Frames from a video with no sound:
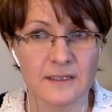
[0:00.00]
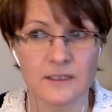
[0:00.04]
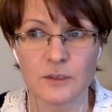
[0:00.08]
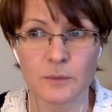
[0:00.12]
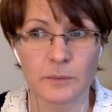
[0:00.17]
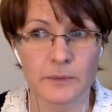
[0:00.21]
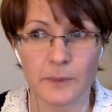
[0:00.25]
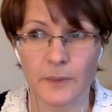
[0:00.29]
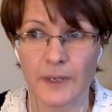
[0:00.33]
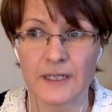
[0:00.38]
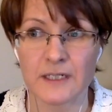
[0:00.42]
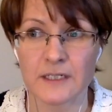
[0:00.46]
the
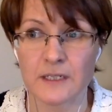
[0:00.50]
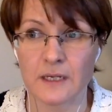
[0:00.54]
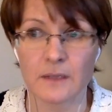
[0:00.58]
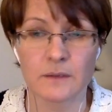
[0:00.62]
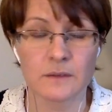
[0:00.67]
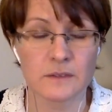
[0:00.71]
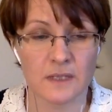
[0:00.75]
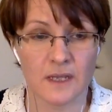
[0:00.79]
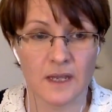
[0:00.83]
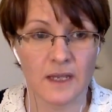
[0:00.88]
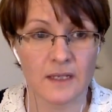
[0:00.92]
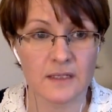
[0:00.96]
WHO
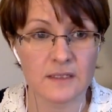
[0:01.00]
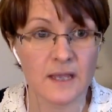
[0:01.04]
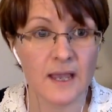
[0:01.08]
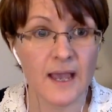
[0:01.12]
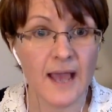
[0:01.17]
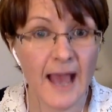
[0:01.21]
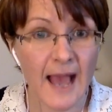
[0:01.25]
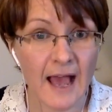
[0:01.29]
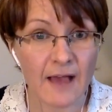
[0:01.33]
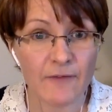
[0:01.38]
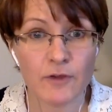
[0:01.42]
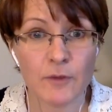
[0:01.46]
says,
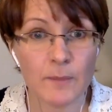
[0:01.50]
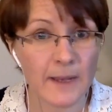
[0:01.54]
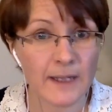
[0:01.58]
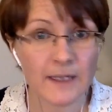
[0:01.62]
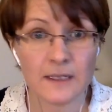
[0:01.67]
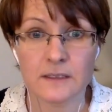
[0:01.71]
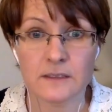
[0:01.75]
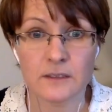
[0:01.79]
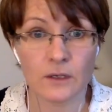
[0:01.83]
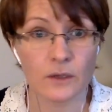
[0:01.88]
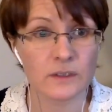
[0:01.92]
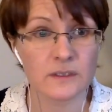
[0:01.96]
heavy
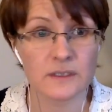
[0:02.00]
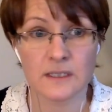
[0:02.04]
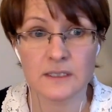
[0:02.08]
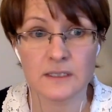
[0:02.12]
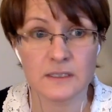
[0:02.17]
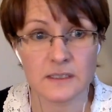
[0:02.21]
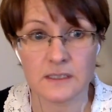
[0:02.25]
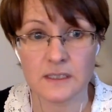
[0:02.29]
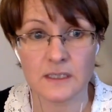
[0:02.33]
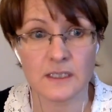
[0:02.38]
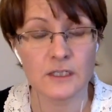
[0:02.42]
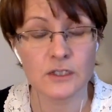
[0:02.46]
metal
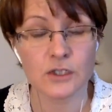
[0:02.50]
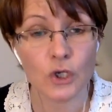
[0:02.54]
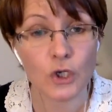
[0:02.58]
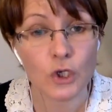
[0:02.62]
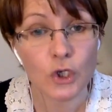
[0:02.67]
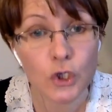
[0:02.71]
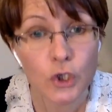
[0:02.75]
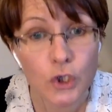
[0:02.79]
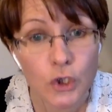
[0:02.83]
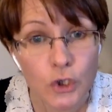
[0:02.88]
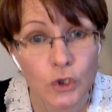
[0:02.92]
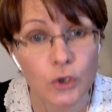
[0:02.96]
toxicity is a
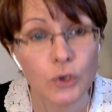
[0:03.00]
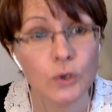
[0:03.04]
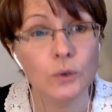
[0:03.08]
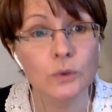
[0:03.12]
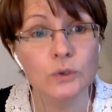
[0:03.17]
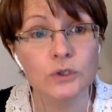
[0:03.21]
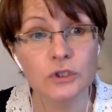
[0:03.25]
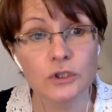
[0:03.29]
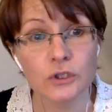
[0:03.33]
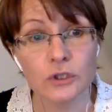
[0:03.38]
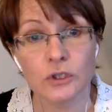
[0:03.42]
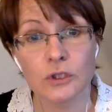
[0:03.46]

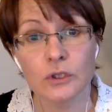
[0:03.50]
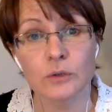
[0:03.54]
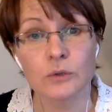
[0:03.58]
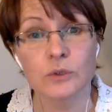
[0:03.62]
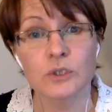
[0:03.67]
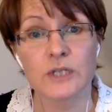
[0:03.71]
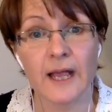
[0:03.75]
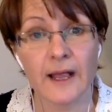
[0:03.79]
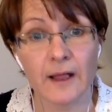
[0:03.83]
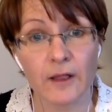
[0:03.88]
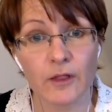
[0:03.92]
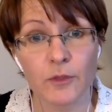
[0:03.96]
huge,
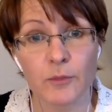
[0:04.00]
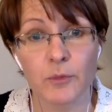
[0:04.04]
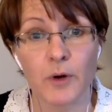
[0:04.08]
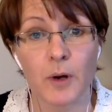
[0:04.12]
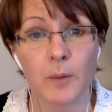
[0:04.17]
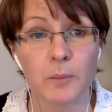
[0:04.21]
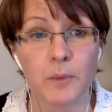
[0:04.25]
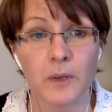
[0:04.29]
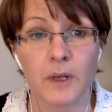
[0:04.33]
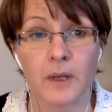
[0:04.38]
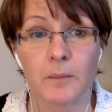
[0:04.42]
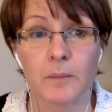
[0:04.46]
huge health
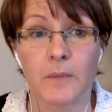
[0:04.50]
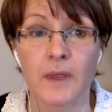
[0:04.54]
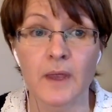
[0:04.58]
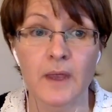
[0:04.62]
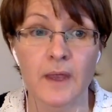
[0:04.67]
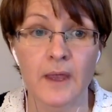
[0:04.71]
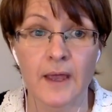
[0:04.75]
problem.